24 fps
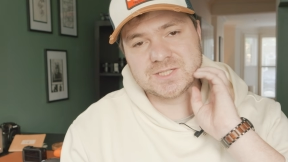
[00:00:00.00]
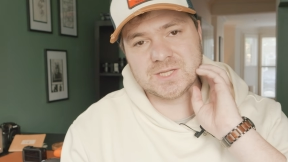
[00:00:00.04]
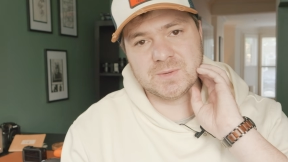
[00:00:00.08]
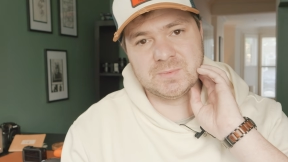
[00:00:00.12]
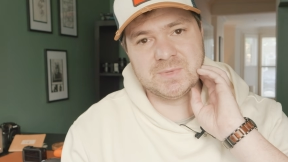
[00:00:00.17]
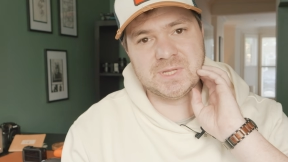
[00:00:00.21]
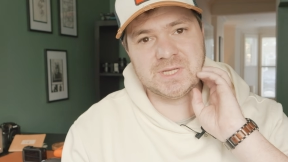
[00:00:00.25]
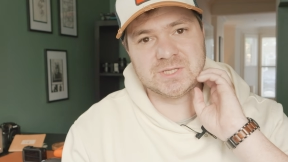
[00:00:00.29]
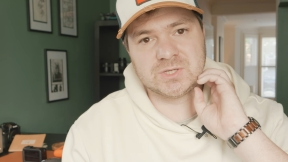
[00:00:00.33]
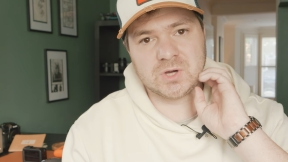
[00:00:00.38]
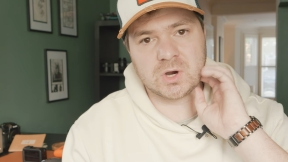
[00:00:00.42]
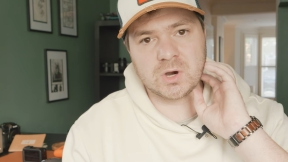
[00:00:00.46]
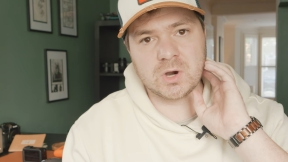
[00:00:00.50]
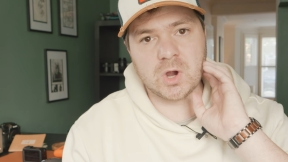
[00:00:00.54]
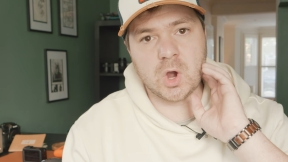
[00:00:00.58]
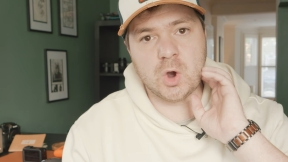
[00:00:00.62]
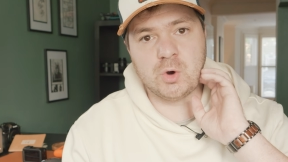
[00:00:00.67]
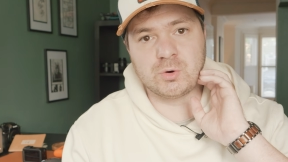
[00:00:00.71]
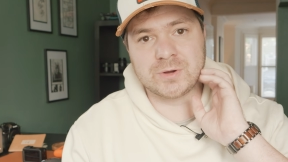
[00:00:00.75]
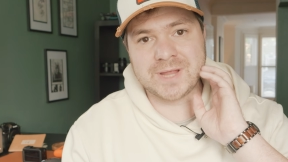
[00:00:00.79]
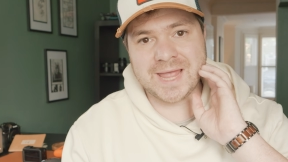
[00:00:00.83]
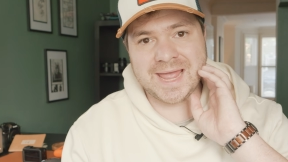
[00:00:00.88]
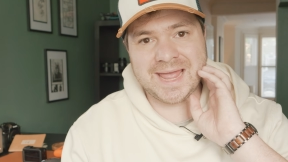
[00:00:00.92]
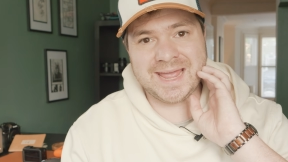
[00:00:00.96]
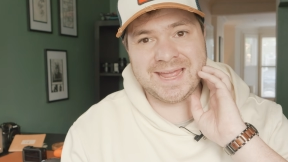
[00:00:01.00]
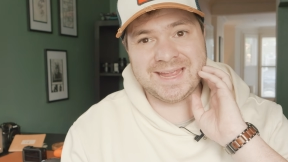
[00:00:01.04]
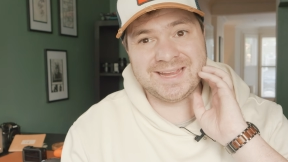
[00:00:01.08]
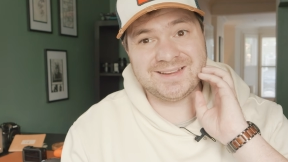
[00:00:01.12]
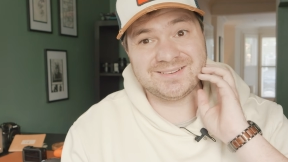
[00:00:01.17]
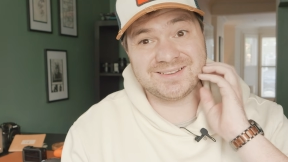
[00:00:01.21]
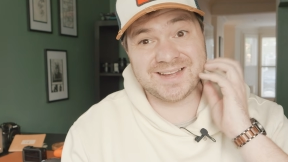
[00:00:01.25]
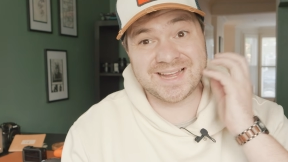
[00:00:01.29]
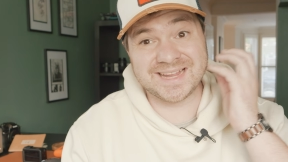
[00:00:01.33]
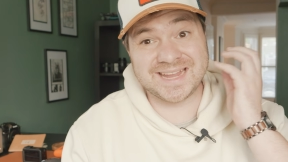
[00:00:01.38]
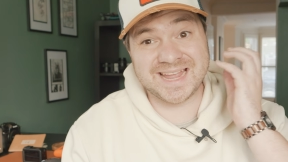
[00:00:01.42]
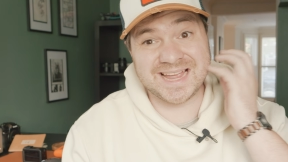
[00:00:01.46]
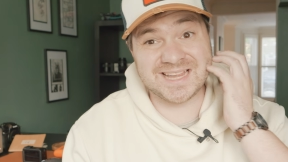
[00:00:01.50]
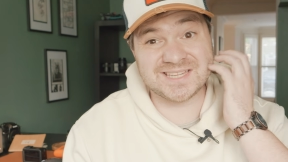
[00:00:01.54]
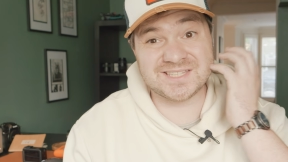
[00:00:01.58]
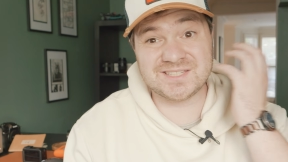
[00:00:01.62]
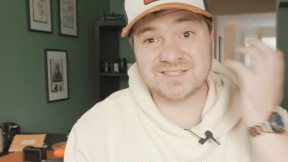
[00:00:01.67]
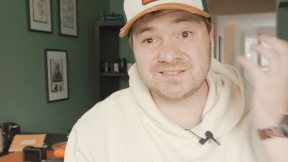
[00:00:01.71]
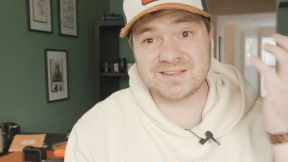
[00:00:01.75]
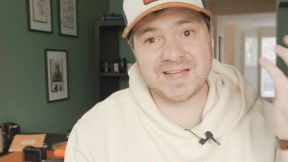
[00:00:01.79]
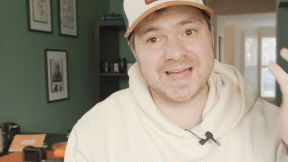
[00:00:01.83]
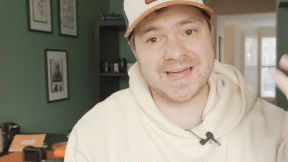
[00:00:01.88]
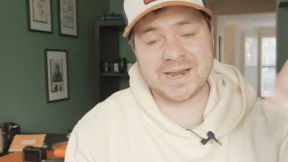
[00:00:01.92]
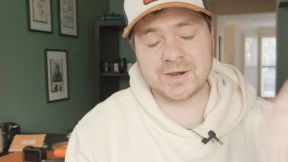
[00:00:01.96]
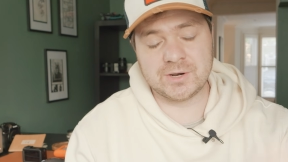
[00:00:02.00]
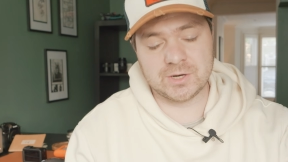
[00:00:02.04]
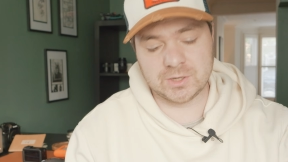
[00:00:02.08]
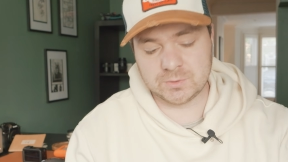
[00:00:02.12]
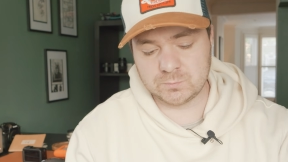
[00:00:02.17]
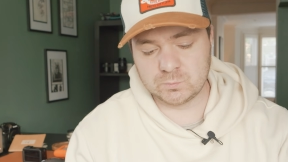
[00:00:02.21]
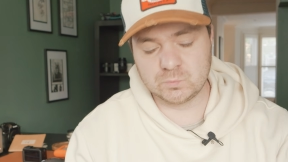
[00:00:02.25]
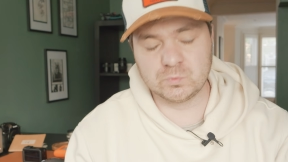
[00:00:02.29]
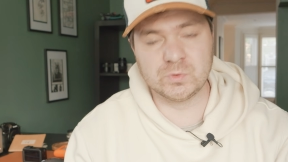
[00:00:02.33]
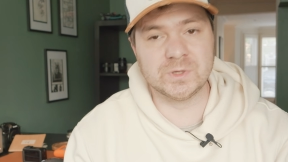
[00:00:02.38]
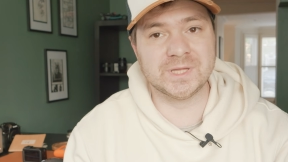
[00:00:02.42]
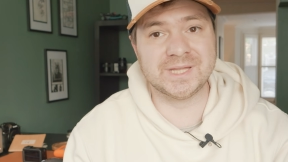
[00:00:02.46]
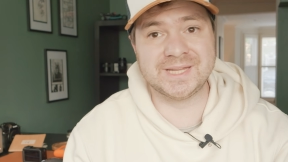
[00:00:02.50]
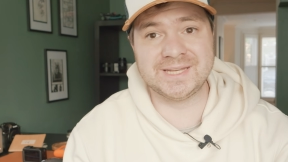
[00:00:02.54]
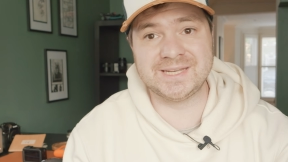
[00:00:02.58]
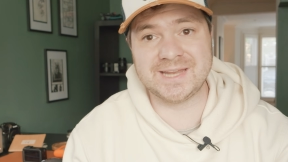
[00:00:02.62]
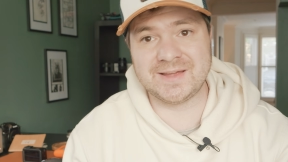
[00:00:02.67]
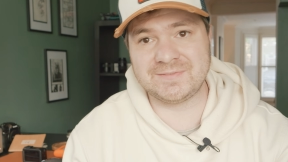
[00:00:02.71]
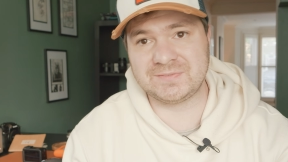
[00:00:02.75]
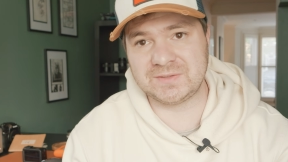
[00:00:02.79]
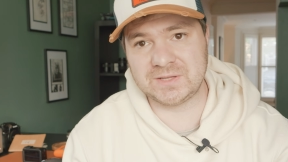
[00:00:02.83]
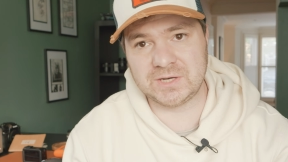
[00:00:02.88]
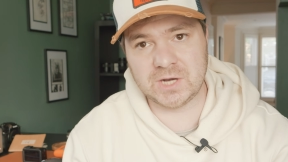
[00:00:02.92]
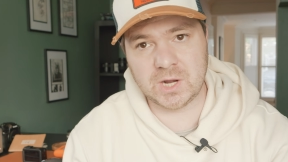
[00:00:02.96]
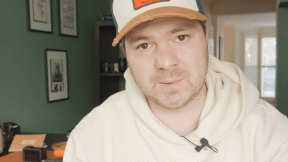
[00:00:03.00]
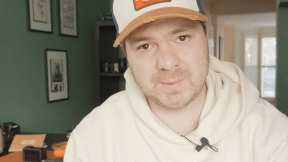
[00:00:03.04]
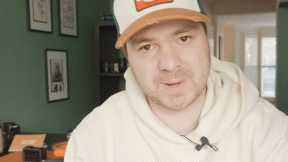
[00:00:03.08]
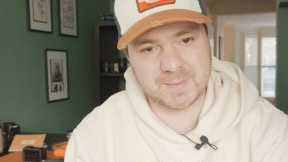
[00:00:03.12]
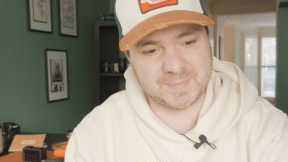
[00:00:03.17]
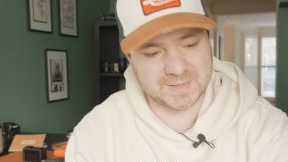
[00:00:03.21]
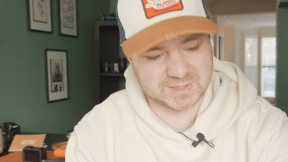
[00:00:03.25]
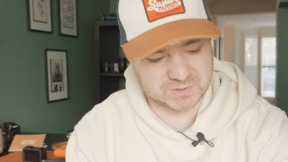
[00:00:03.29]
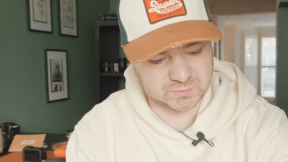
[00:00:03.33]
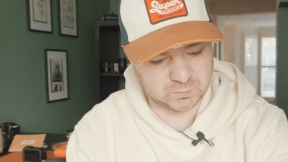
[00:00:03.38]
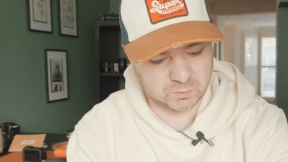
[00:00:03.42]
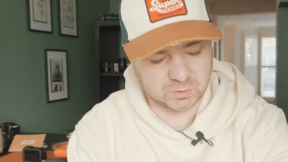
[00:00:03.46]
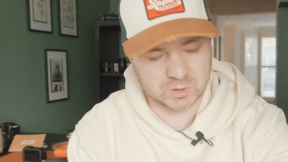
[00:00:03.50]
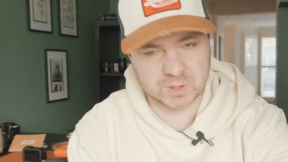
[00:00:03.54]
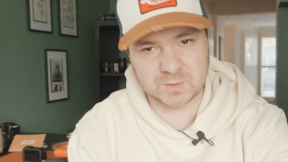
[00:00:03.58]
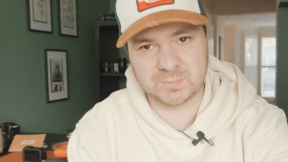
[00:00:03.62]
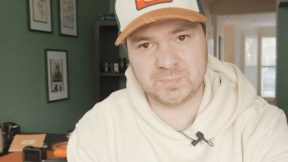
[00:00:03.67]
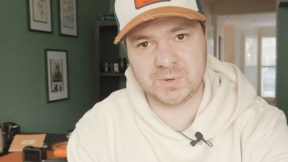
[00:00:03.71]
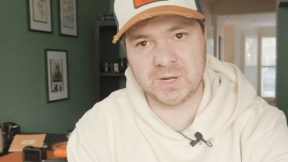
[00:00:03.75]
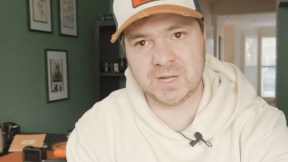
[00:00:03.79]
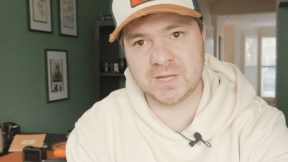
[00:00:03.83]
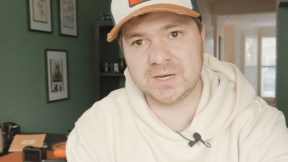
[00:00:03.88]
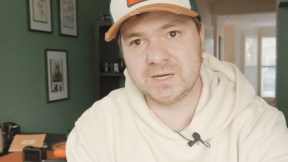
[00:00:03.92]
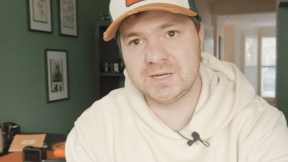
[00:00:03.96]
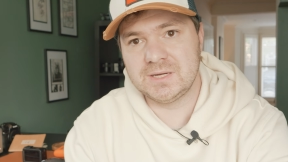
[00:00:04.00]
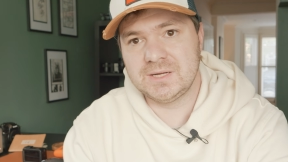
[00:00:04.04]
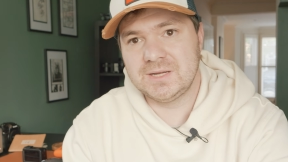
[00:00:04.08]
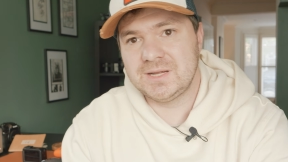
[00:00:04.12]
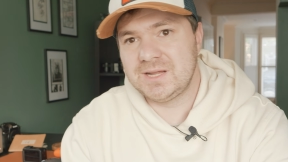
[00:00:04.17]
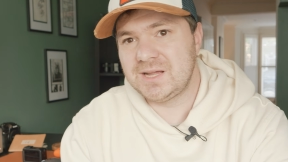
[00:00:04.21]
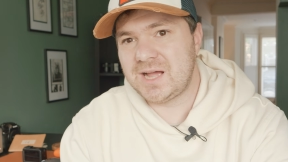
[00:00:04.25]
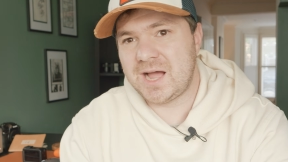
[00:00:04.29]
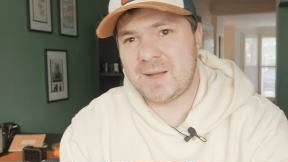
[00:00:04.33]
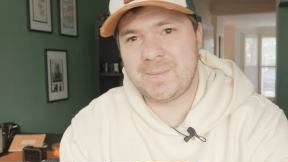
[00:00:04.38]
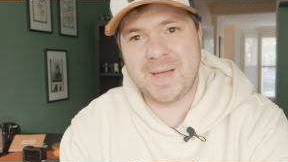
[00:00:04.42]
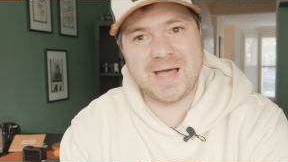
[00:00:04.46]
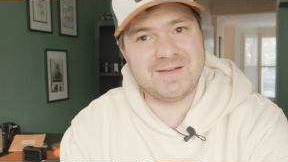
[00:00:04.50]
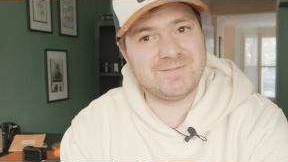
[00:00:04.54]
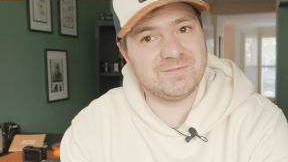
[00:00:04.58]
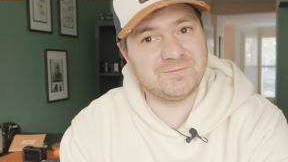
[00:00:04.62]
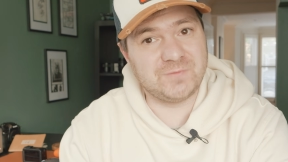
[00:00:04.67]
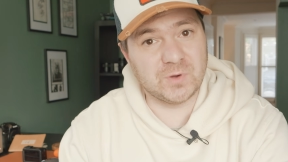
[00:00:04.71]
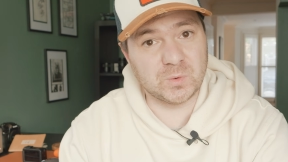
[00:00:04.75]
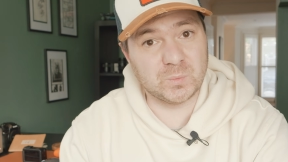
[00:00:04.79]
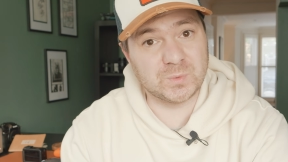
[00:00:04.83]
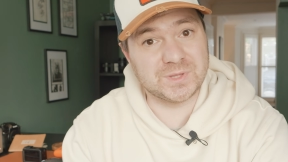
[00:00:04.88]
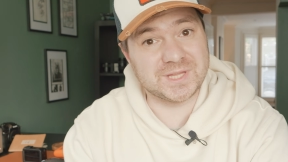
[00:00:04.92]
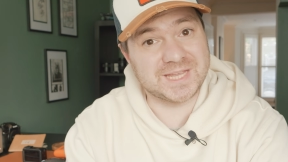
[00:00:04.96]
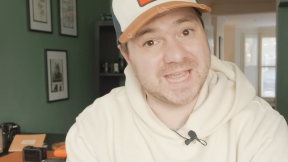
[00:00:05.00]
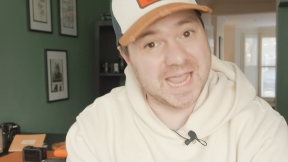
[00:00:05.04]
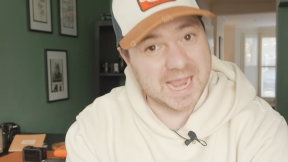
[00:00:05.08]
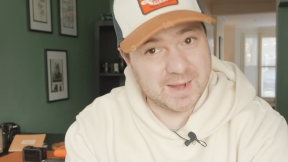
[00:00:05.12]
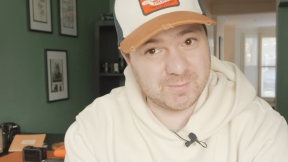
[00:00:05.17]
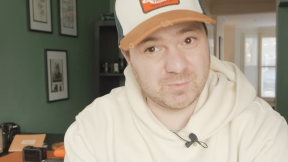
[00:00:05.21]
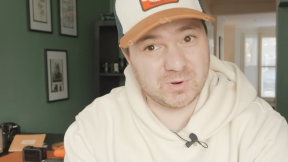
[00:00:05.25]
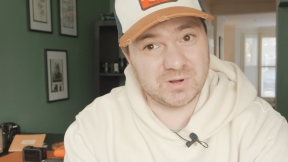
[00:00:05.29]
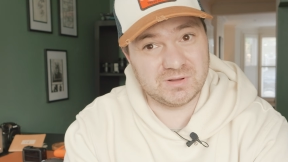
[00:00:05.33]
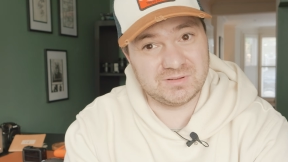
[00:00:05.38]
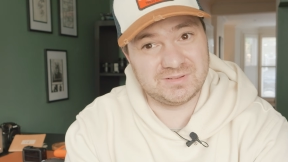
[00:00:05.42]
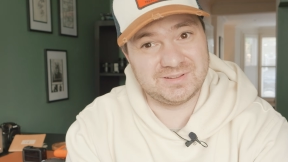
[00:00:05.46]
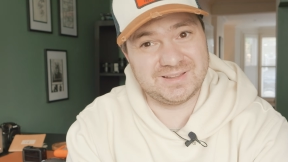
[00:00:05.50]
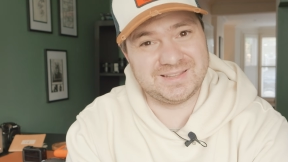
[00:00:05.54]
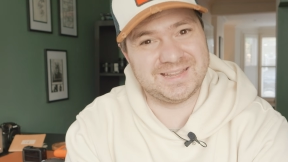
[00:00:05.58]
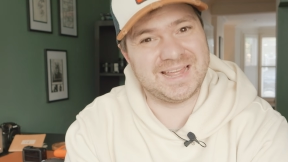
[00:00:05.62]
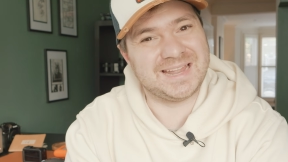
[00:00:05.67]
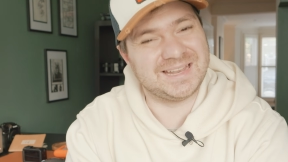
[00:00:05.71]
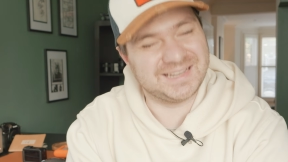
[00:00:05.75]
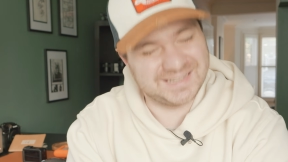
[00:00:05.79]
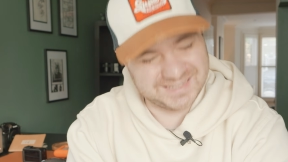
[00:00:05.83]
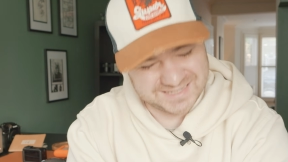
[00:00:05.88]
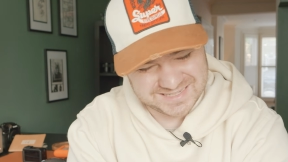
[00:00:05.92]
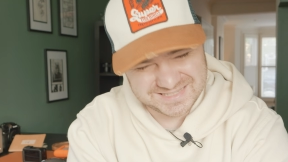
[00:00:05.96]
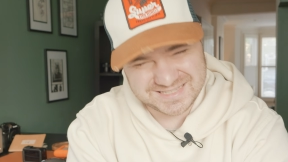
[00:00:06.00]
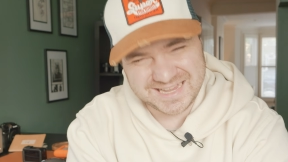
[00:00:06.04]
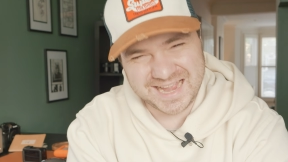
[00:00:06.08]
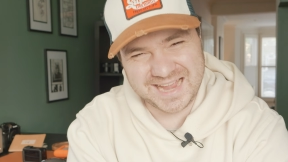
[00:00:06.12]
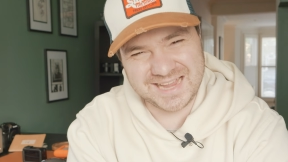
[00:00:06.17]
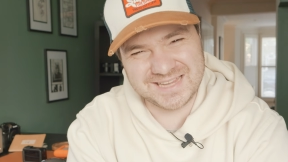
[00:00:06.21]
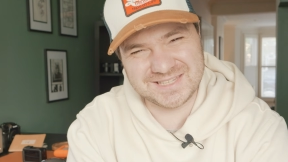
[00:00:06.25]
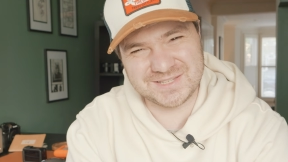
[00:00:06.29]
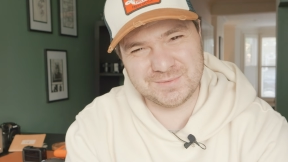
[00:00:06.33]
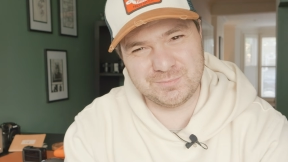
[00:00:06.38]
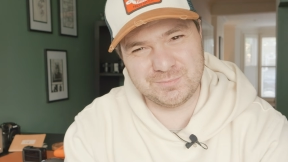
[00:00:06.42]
Some of these are okay, I guess, I don't know. Really, definitely not my best work, but I'm having fun with the camera, and at least that is